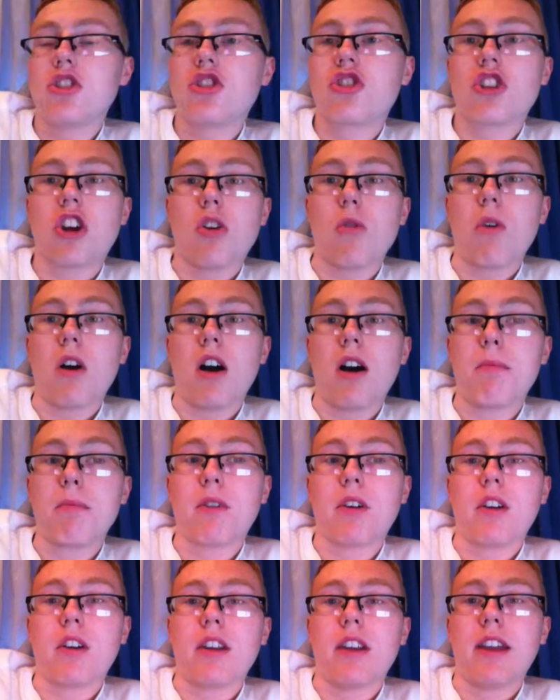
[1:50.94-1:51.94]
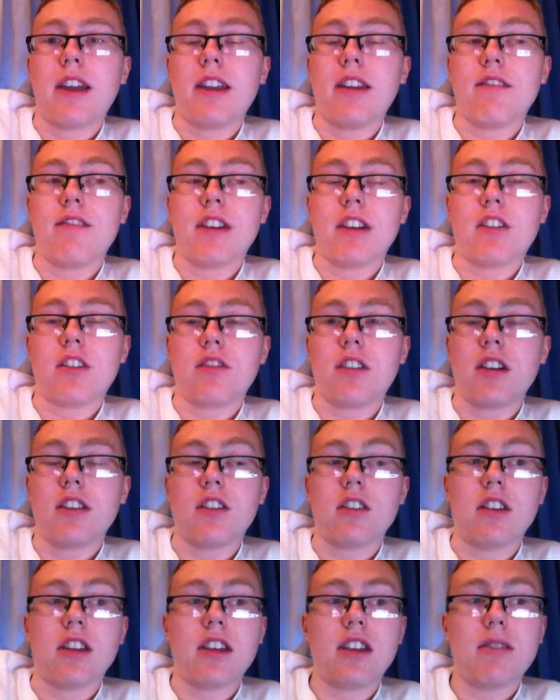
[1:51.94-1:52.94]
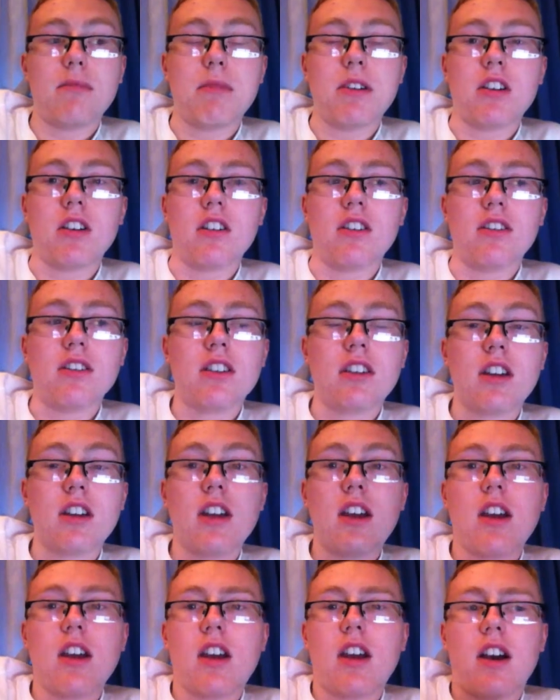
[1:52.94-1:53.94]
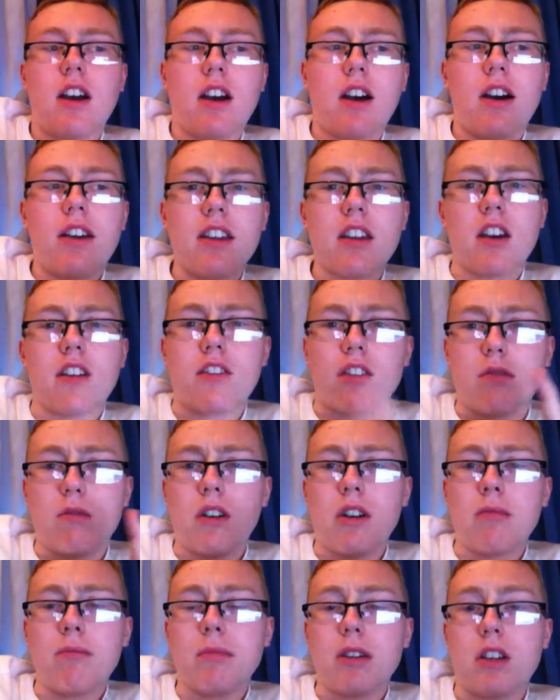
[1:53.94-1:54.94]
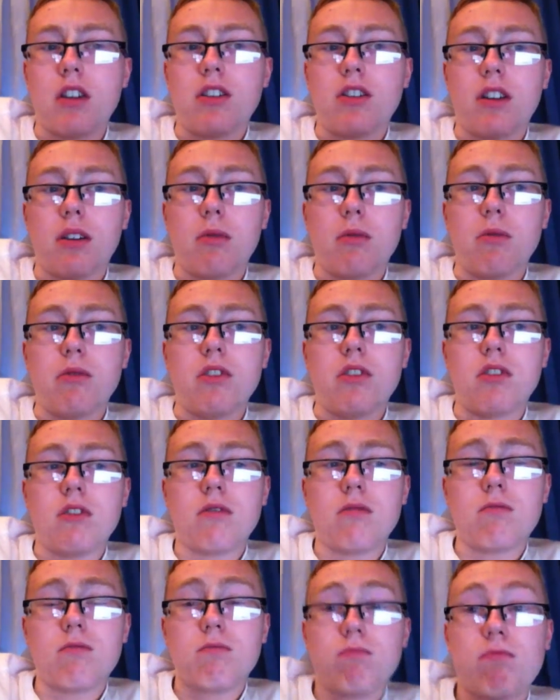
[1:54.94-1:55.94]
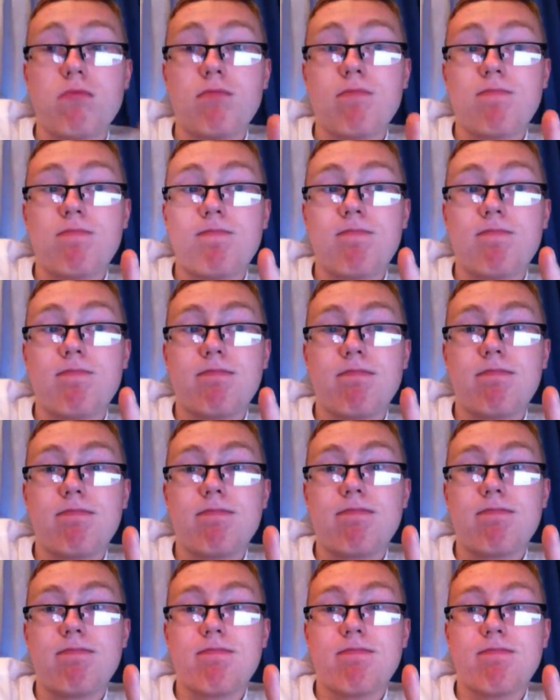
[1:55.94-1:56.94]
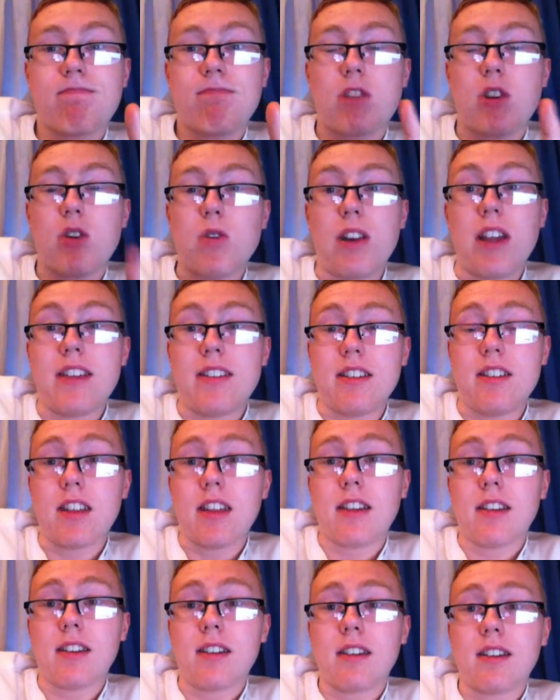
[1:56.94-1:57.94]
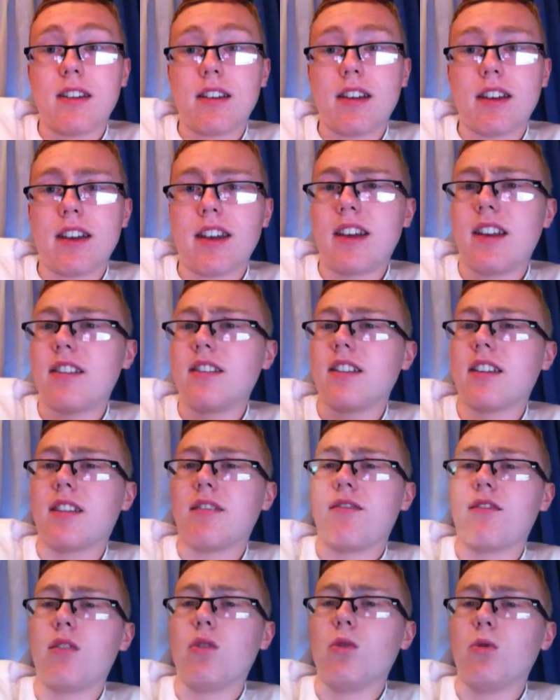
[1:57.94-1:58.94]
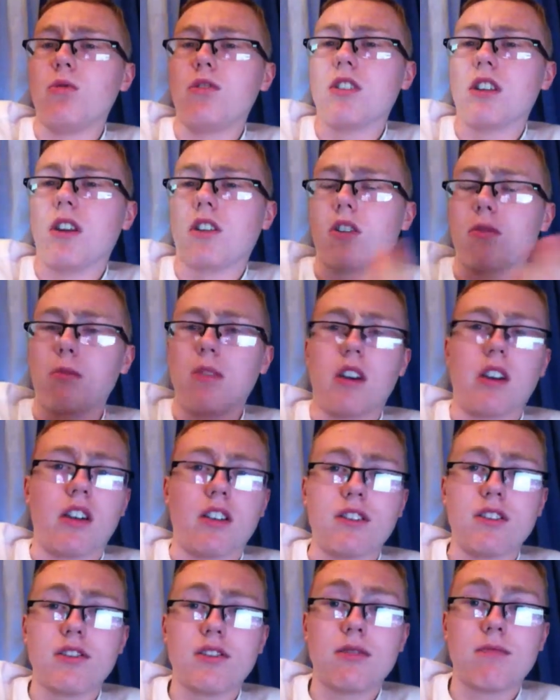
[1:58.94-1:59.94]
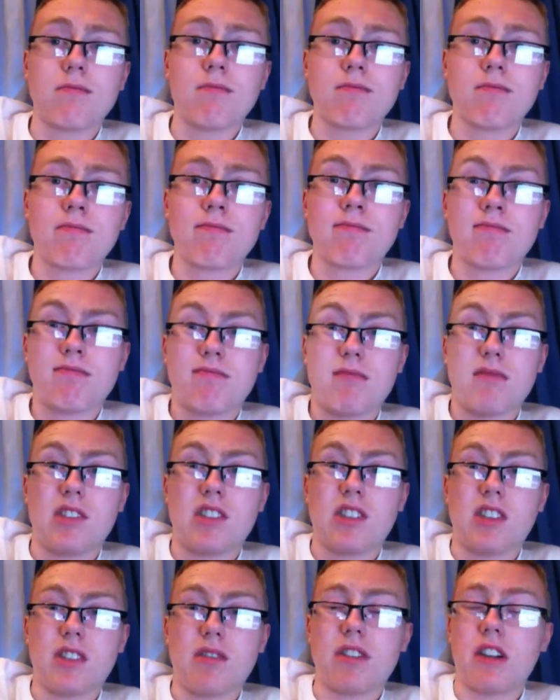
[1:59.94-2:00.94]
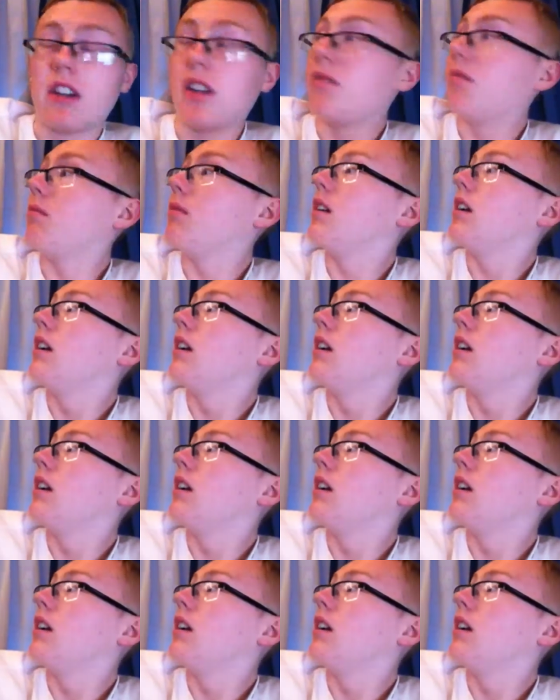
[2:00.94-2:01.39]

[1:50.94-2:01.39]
So I'm gonna end things off here today because I didn't go for a run because I was too lazy today and I just had food so I couldn't be arsed. So fuck it.